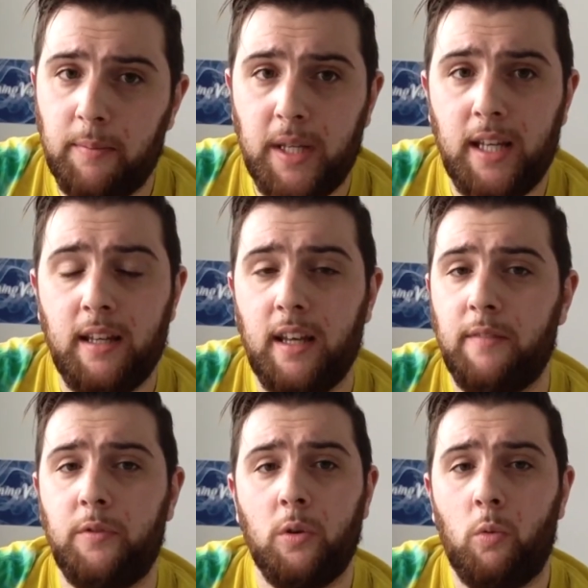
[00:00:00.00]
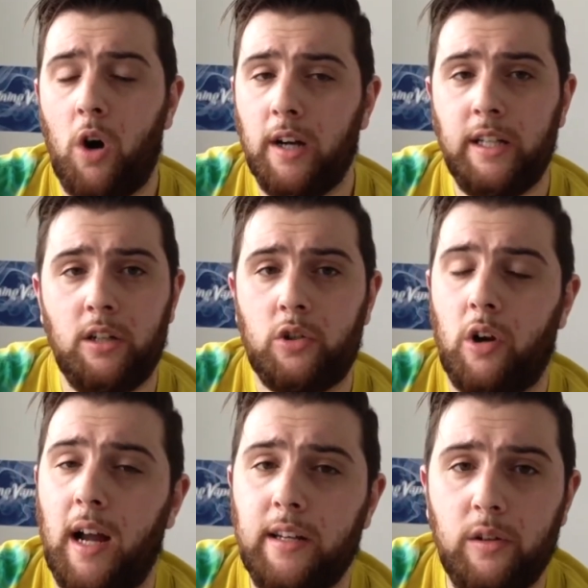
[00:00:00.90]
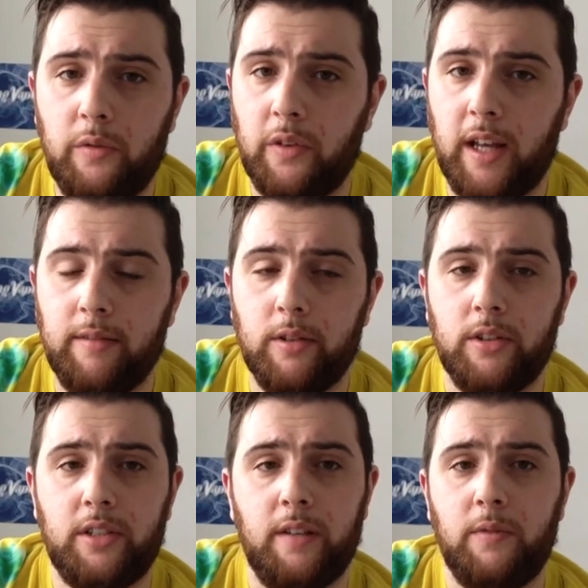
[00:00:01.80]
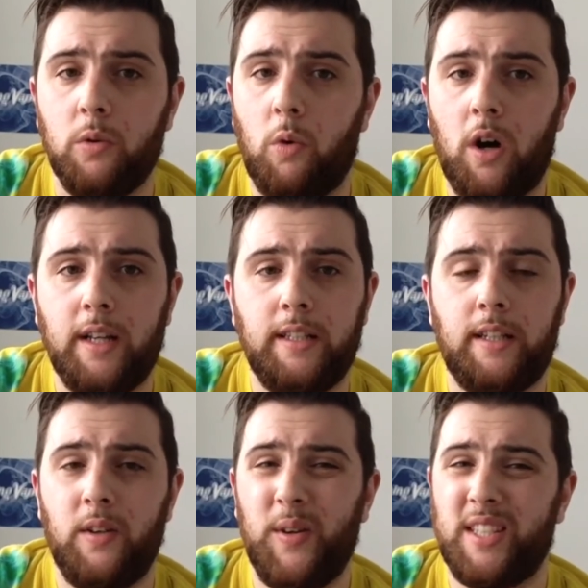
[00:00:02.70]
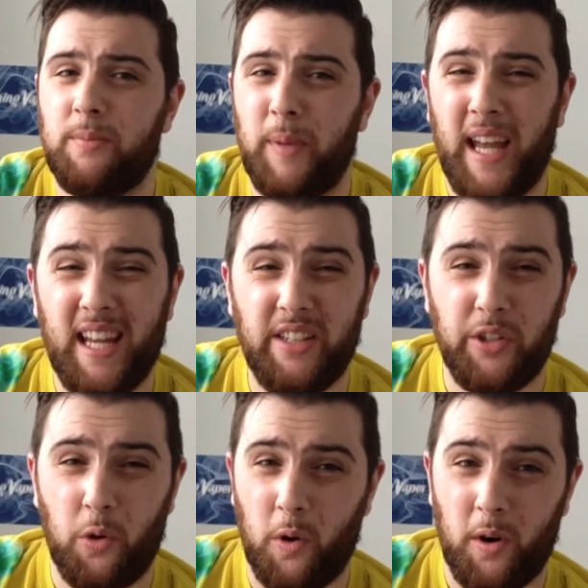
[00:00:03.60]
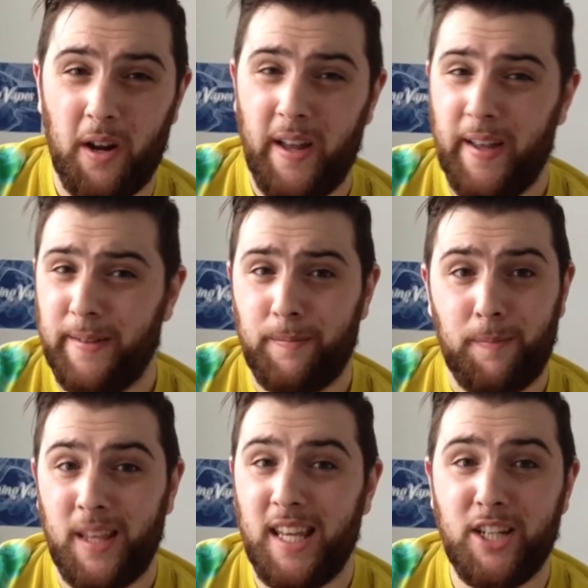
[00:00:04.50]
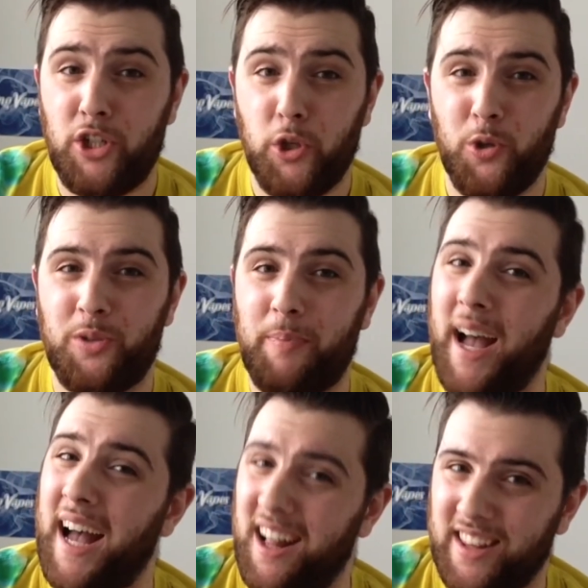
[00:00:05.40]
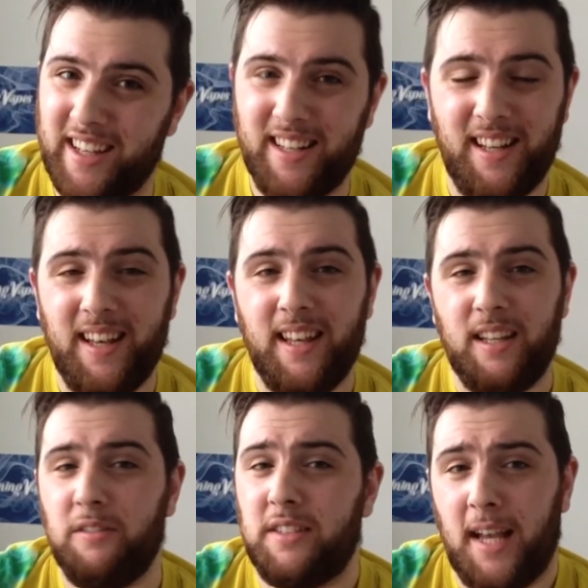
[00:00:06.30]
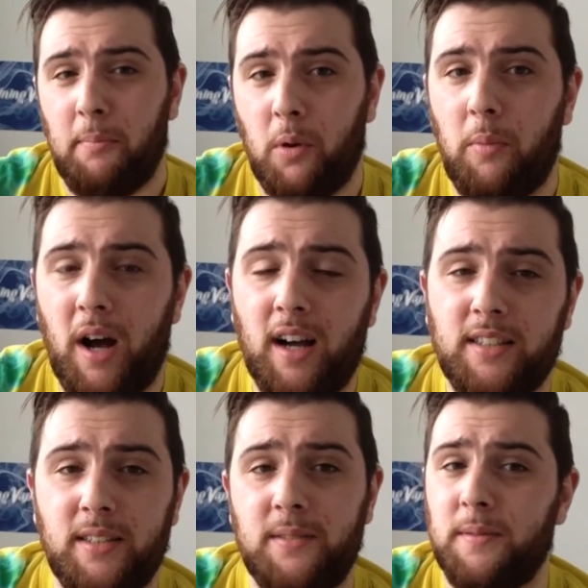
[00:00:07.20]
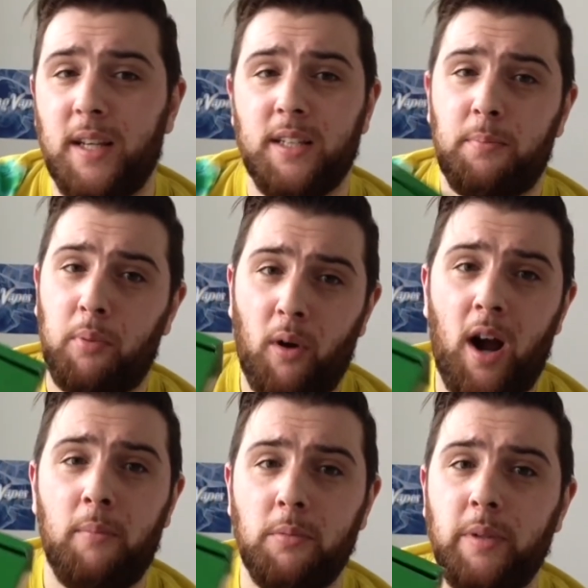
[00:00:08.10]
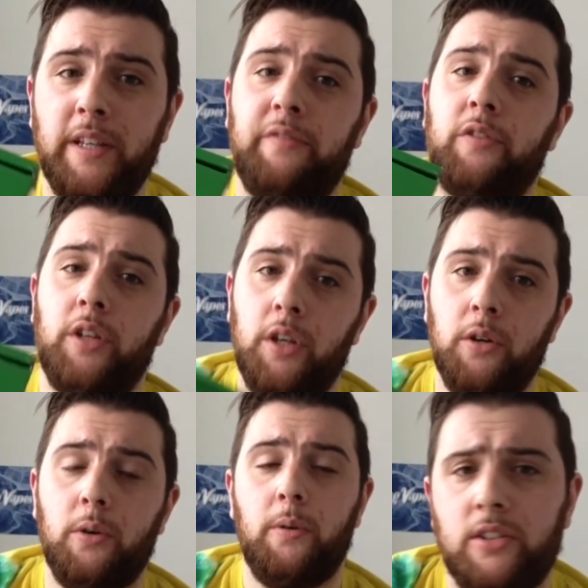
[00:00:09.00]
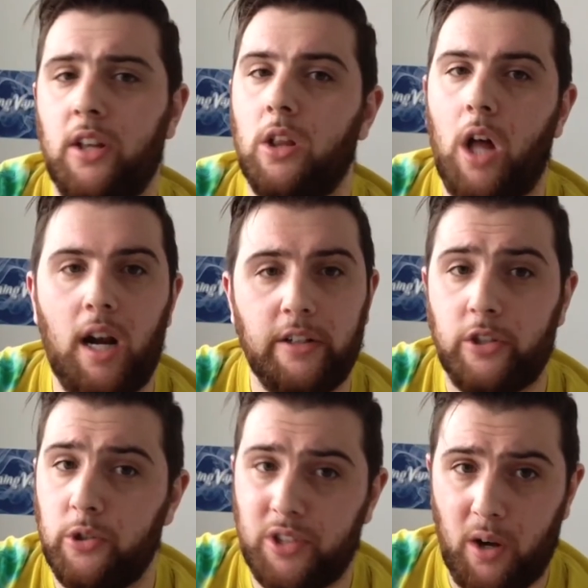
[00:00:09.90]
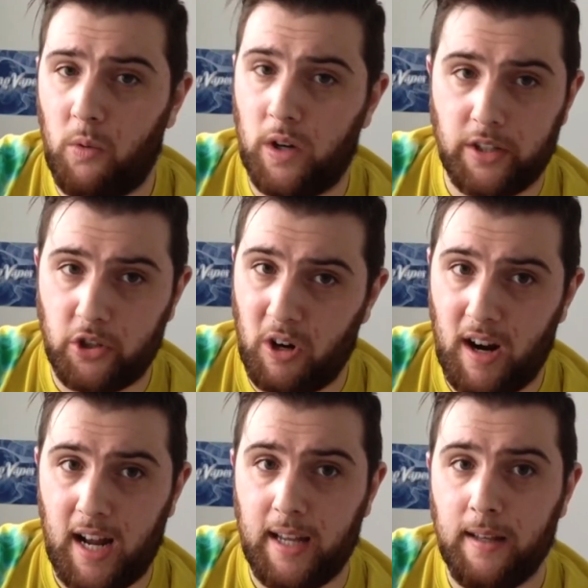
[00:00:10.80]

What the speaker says: me, if you're wanting to try new flavors, if you're wanting to expand your e-juice palette, Zamplebox is probably for you. There's a lot of juice I want to try,